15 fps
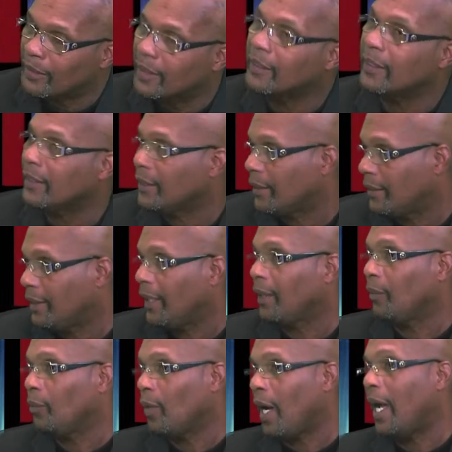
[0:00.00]
just tell
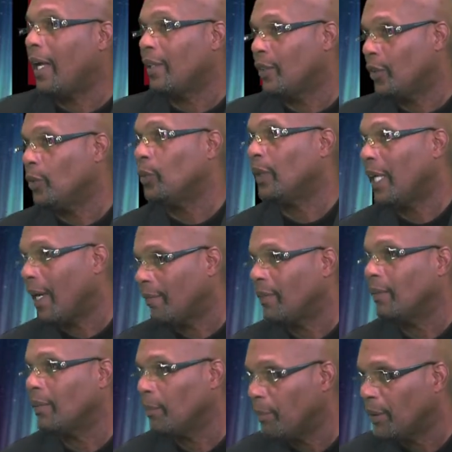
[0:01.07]
them why you would have
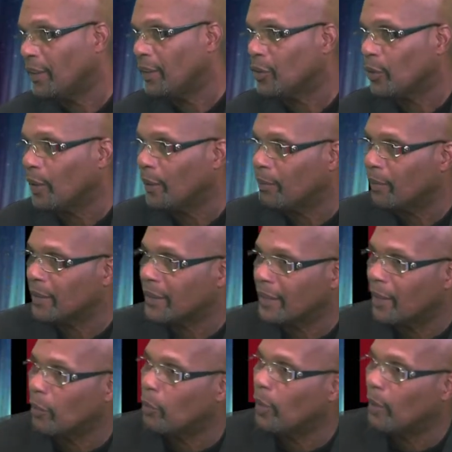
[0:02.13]
them to put the
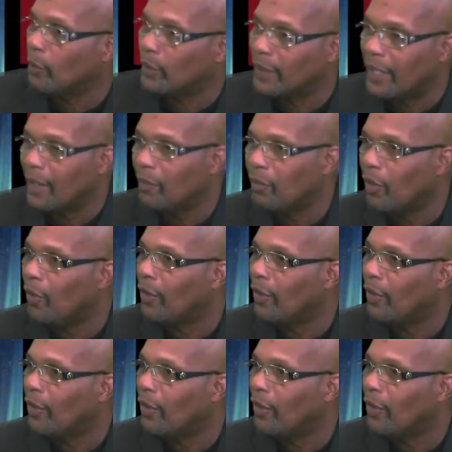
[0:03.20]
20%. What would they avoid?